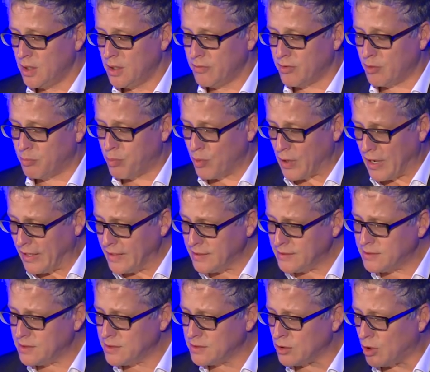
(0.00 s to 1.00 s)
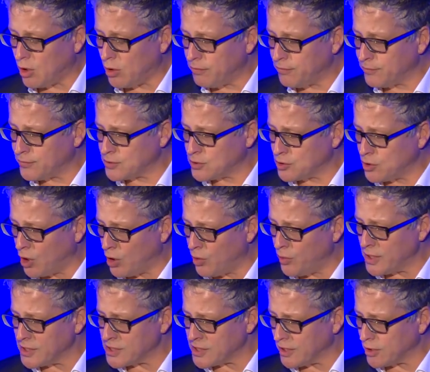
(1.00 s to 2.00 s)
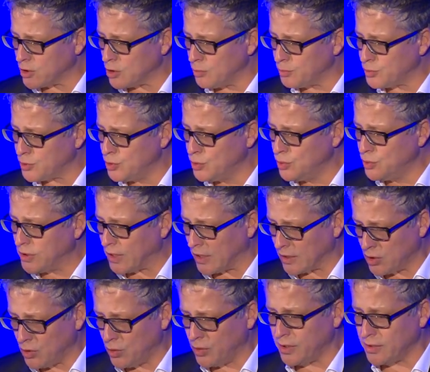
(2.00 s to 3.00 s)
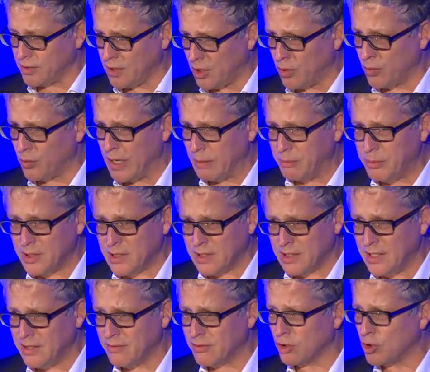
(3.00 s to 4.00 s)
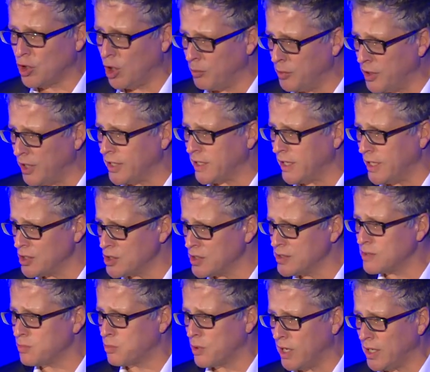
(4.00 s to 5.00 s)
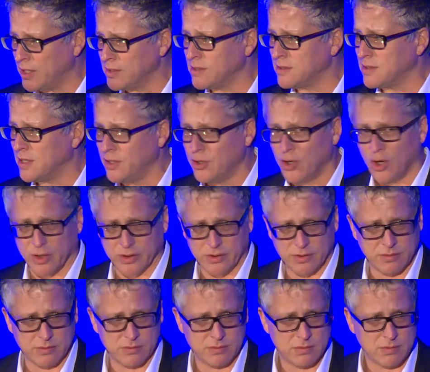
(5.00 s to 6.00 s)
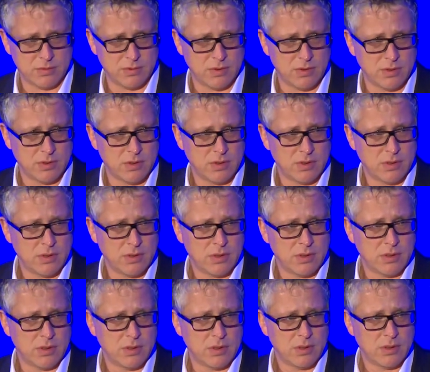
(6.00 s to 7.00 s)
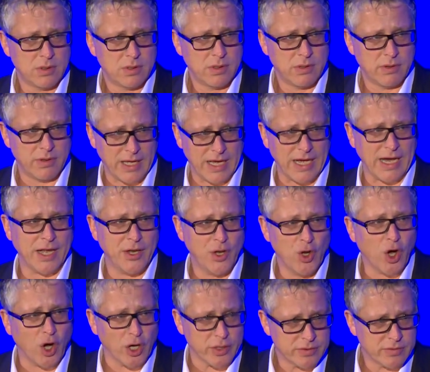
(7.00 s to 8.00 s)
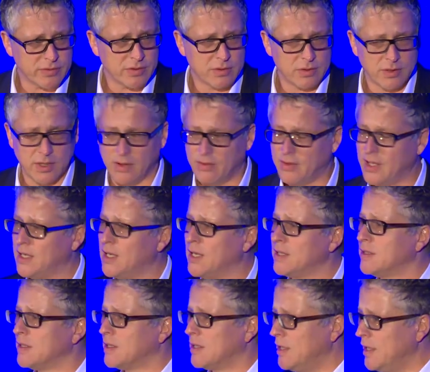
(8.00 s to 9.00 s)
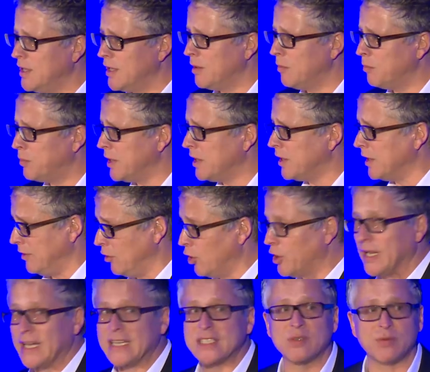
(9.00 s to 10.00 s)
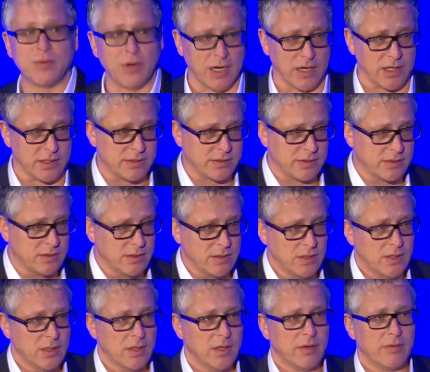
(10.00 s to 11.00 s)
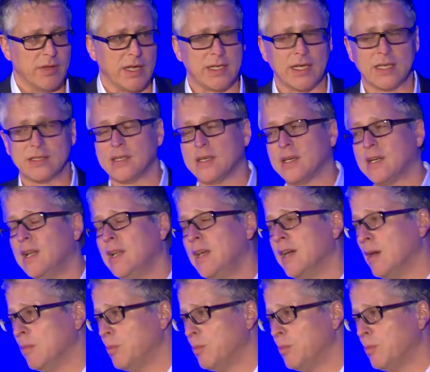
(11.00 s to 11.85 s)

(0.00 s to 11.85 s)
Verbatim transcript: the prices of storage and compute are going down rapidly. The communications prices are not. They are not. And that has a clear implication, not as fast. That has a clear